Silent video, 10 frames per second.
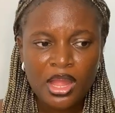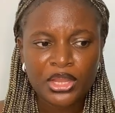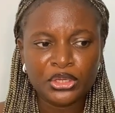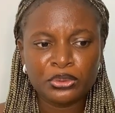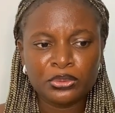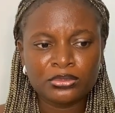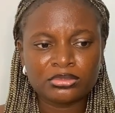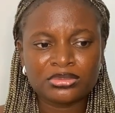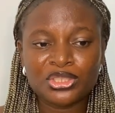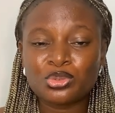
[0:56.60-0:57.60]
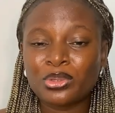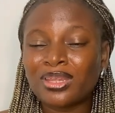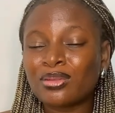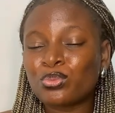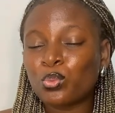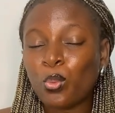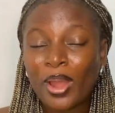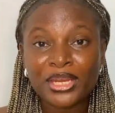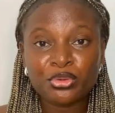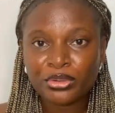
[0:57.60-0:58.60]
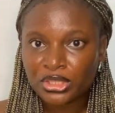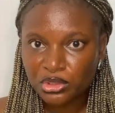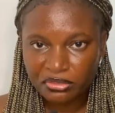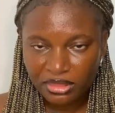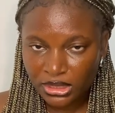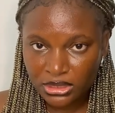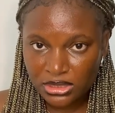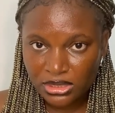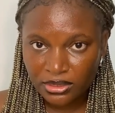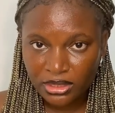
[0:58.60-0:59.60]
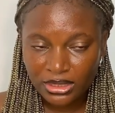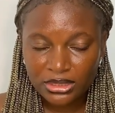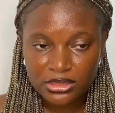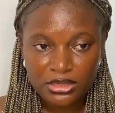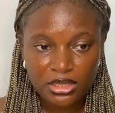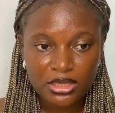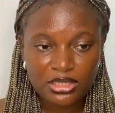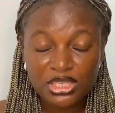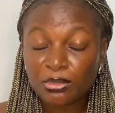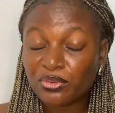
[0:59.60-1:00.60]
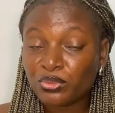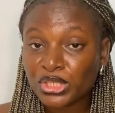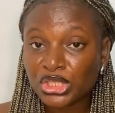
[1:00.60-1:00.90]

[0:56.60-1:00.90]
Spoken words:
They do a wide range of things, some of which